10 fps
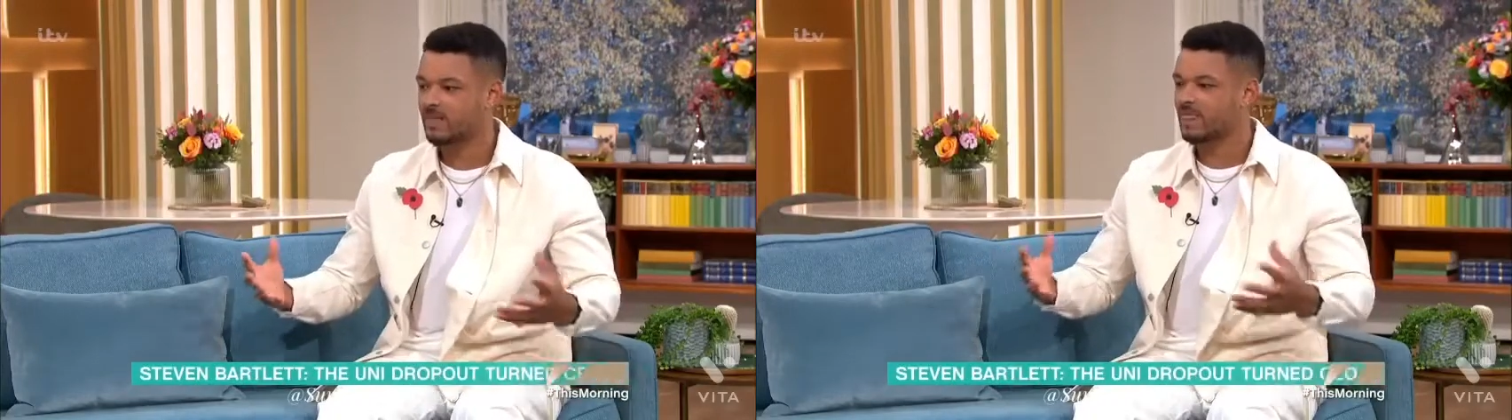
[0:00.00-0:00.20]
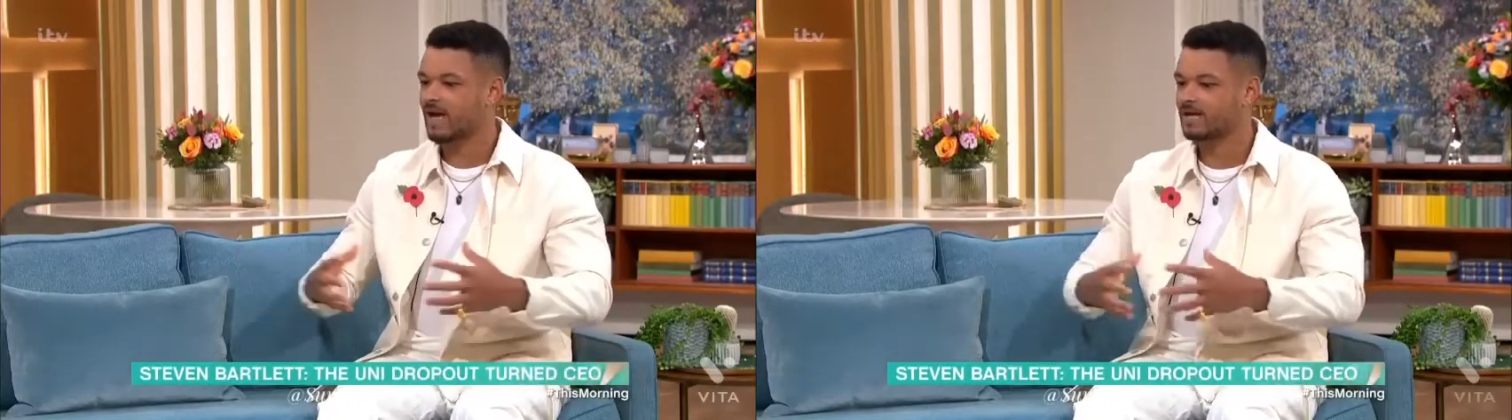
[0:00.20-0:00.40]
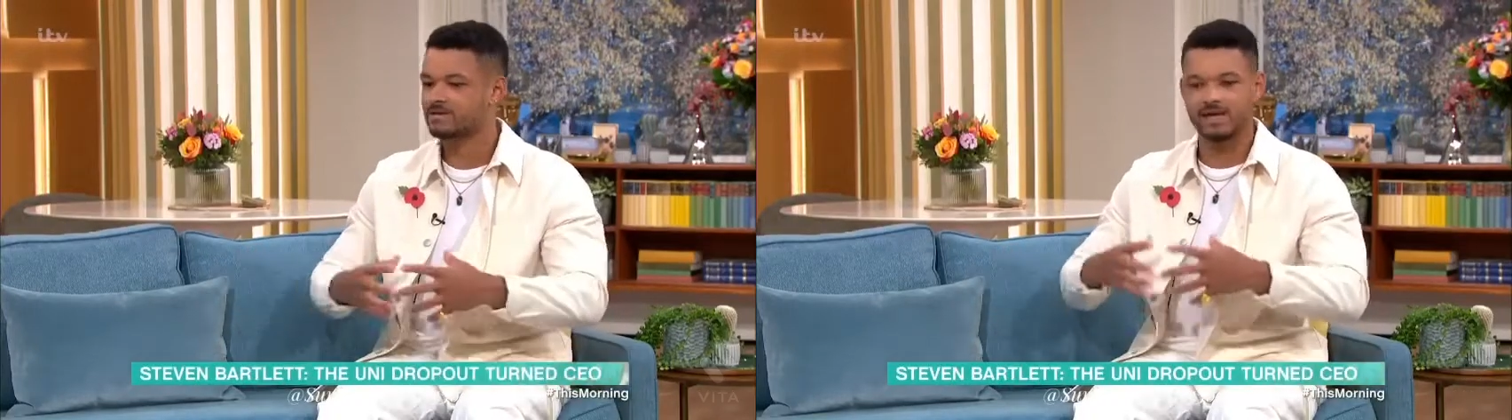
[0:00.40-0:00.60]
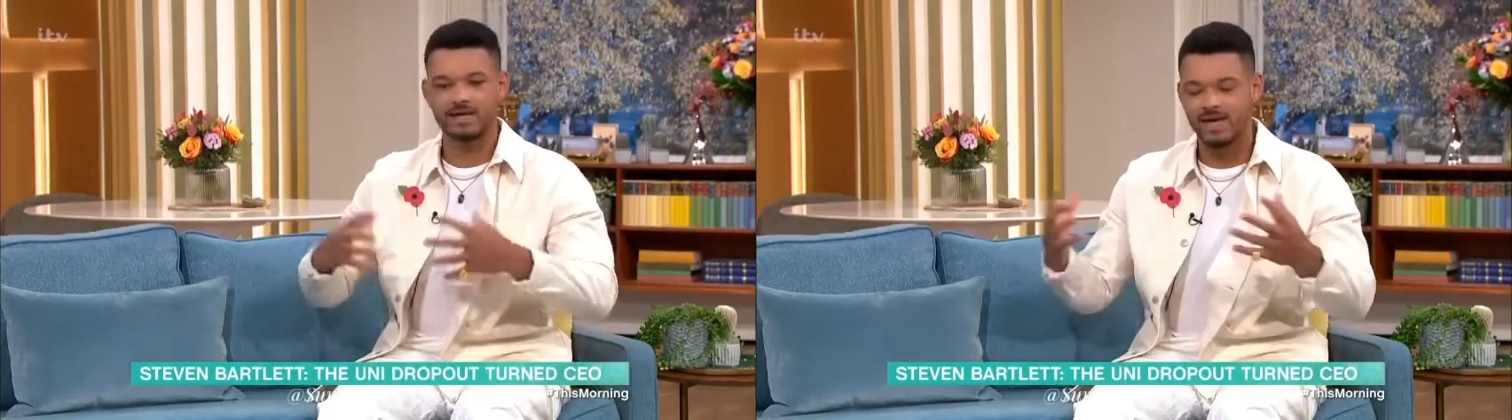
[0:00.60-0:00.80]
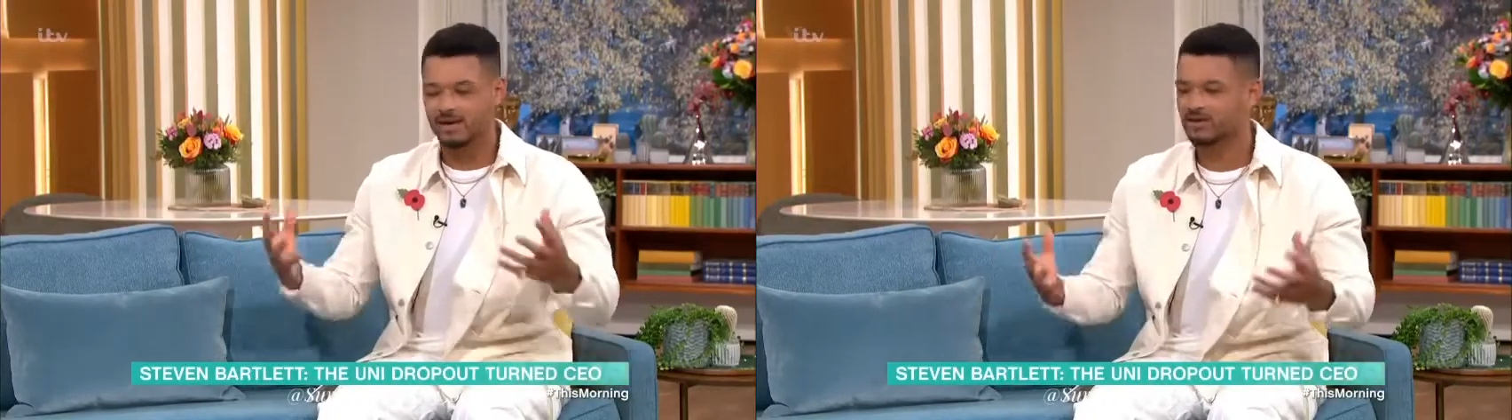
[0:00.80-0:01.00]
and
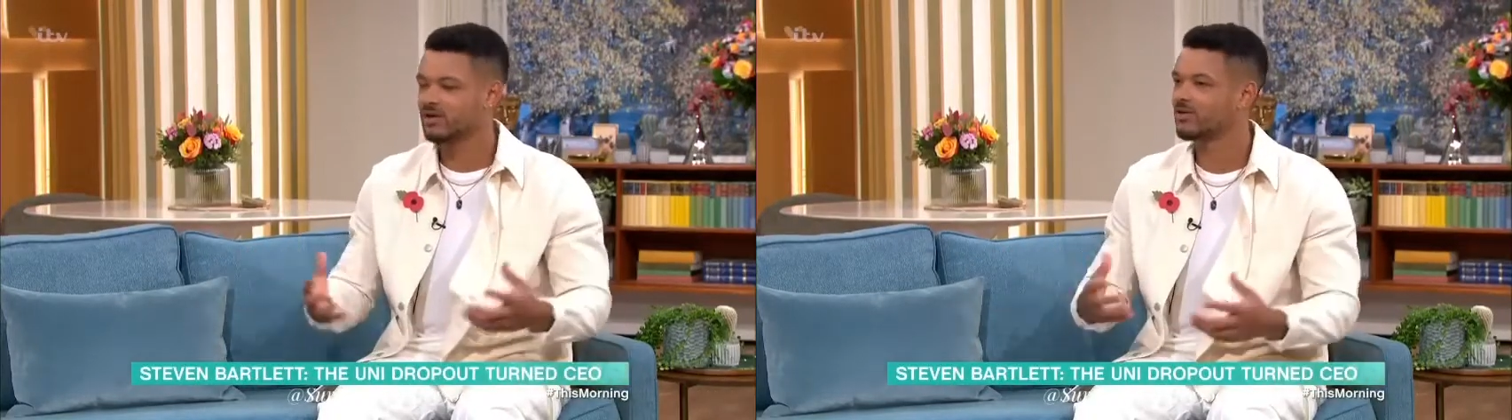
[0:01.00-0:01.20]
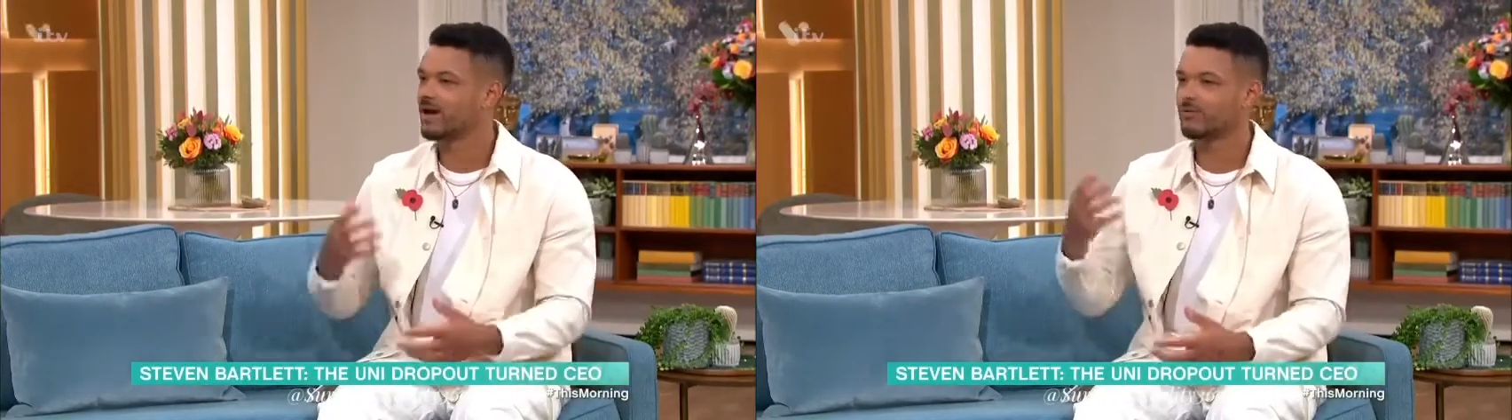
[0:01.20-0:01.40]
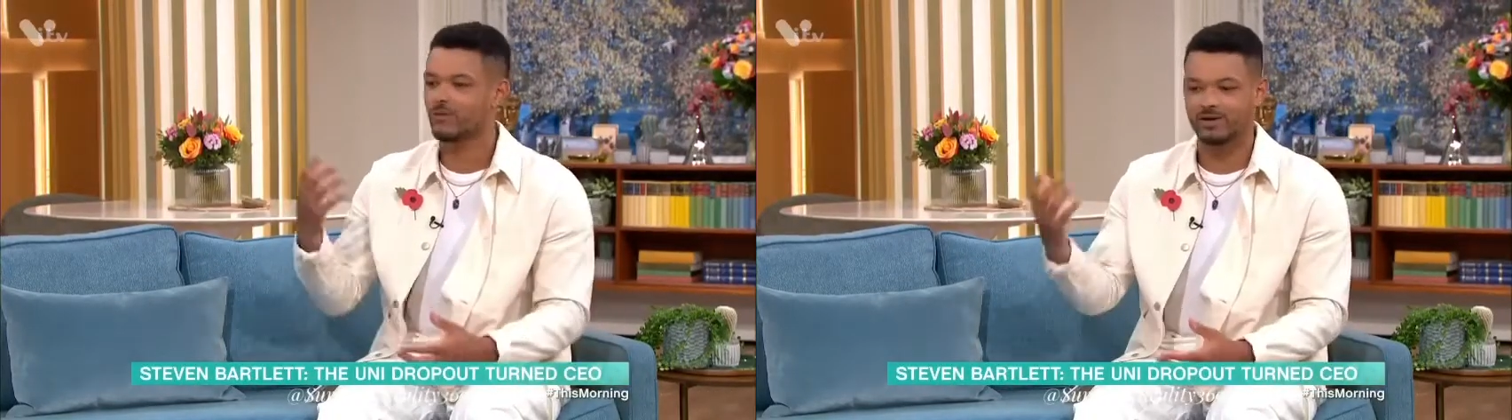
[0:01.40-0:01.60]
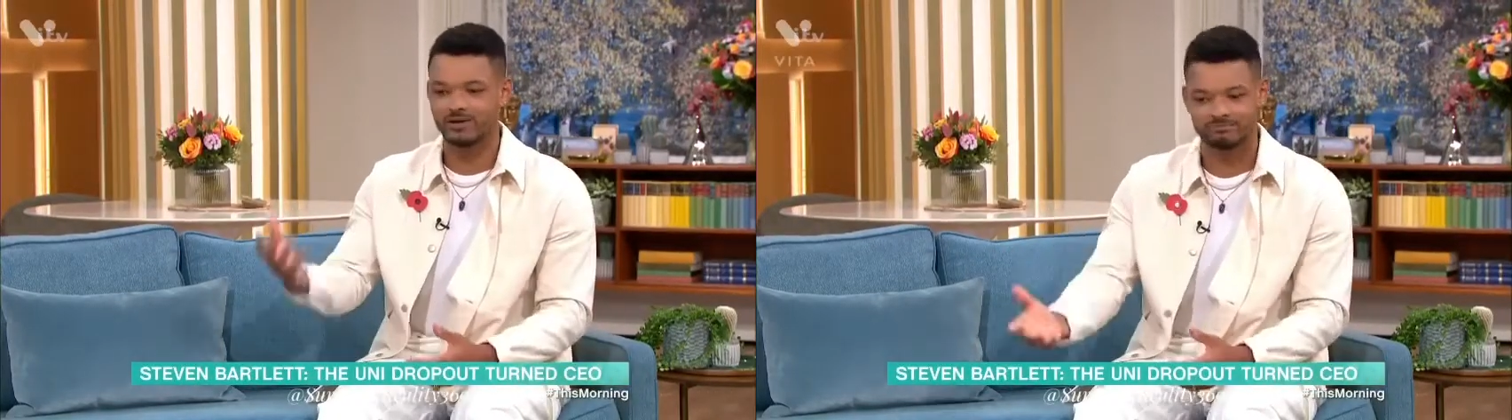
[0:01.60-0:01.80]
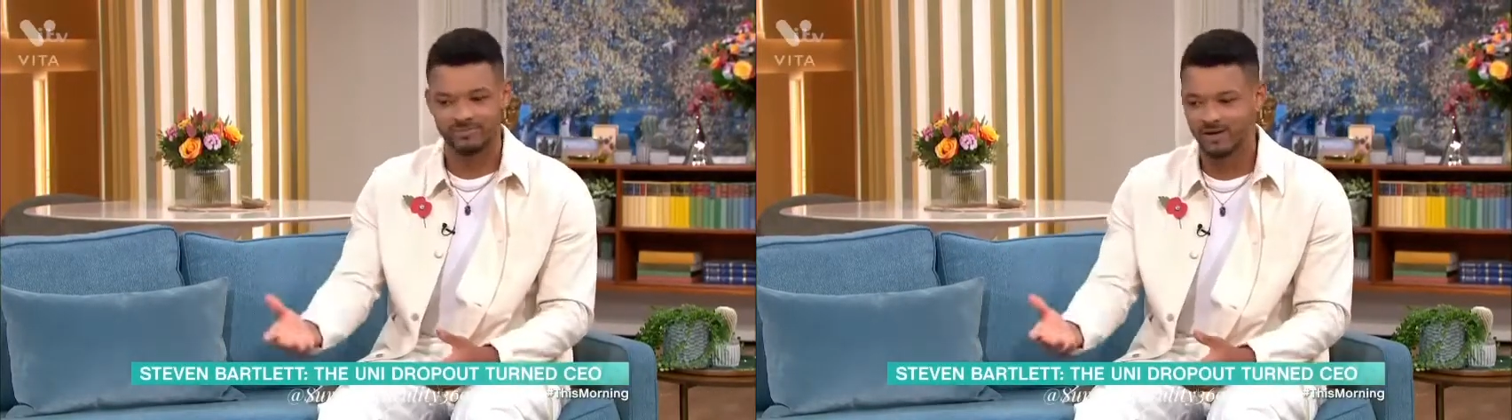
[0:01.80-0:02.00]
again, you know, I wanna
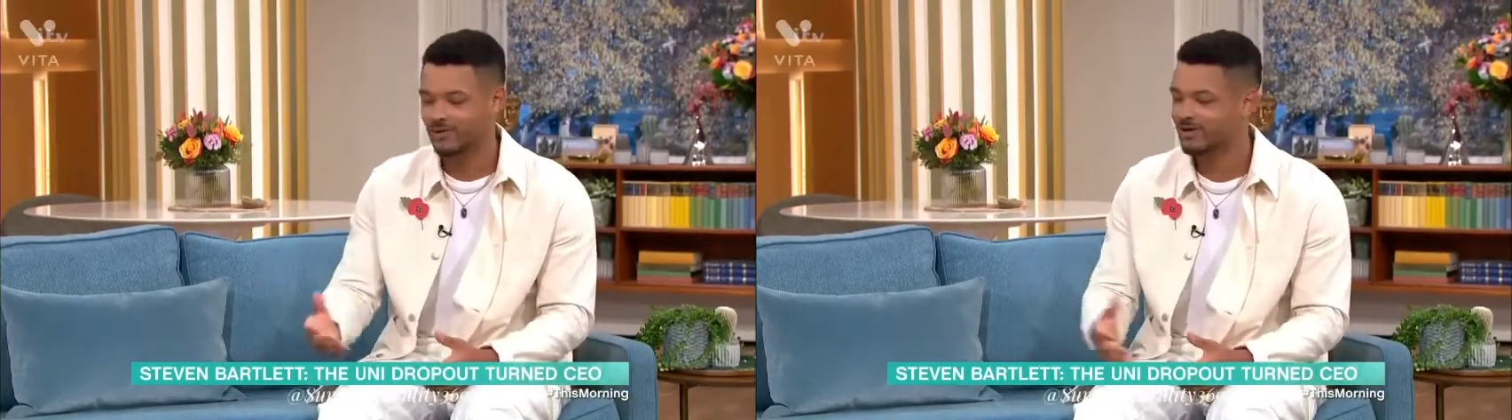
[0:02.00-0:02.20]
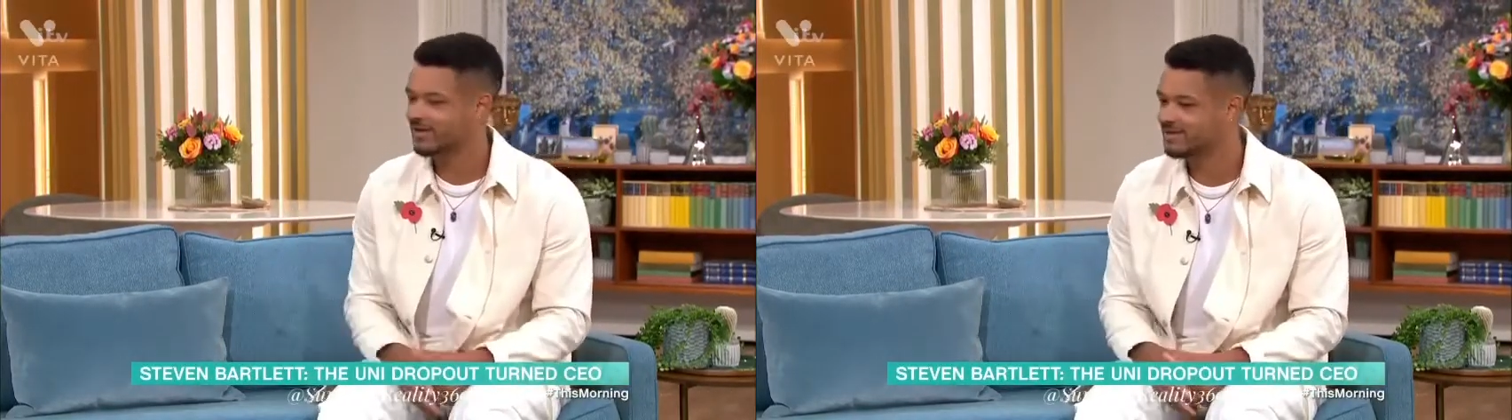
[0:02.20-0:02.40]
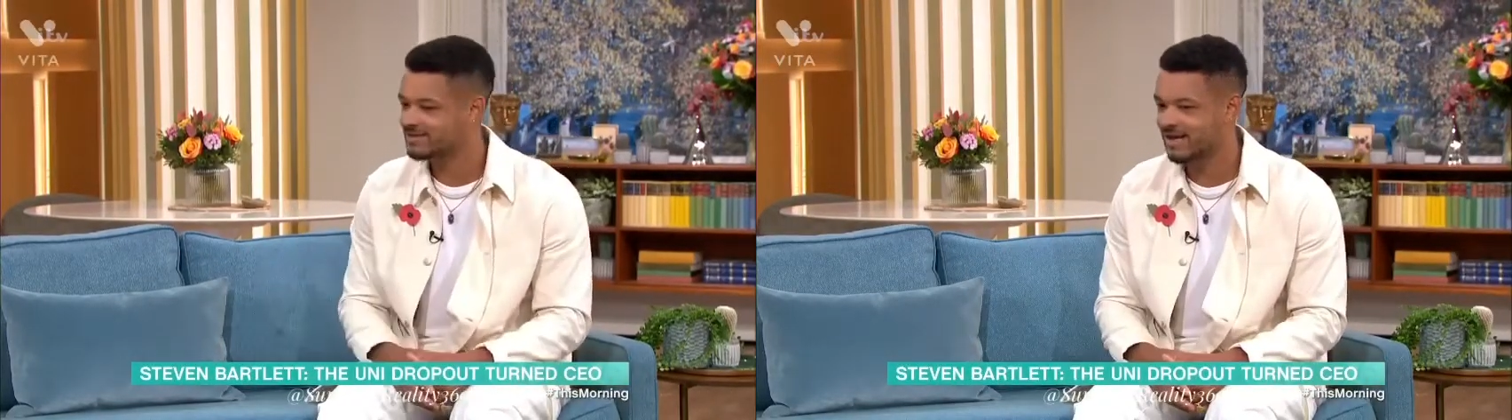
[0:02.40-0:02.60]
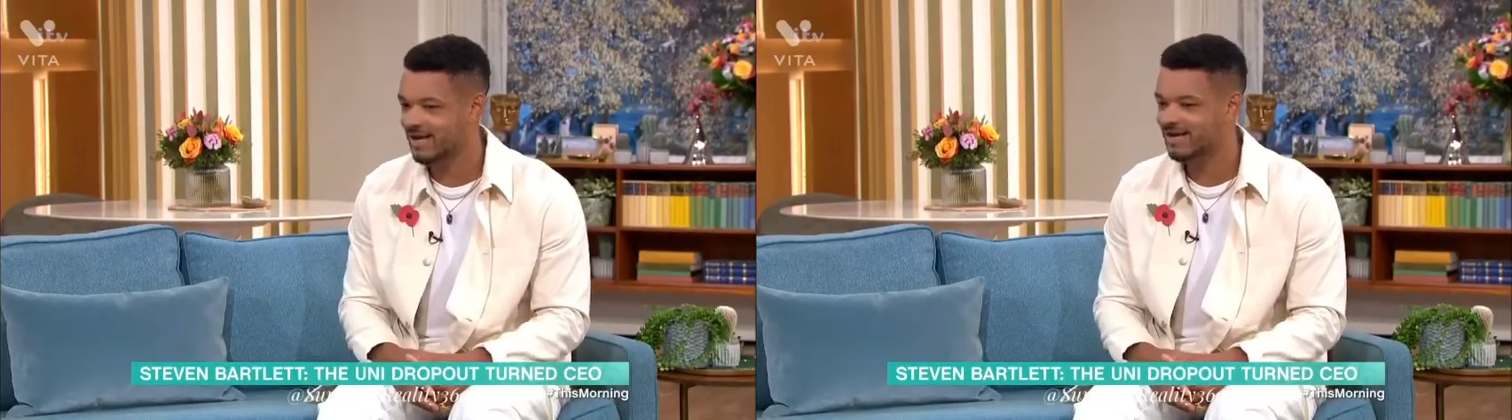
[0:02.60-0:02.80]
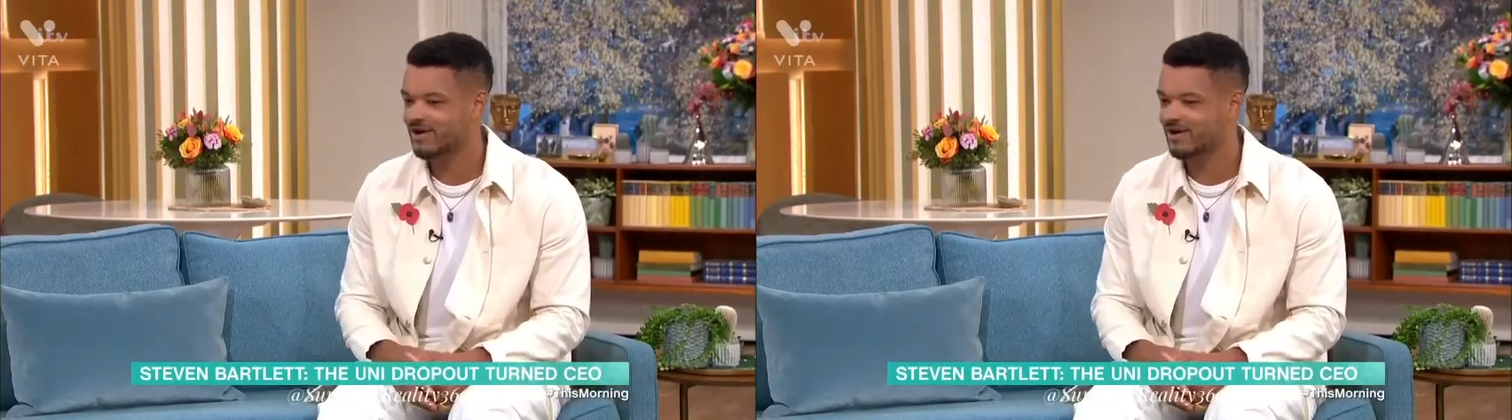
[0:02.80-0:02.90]
I wanna eat today.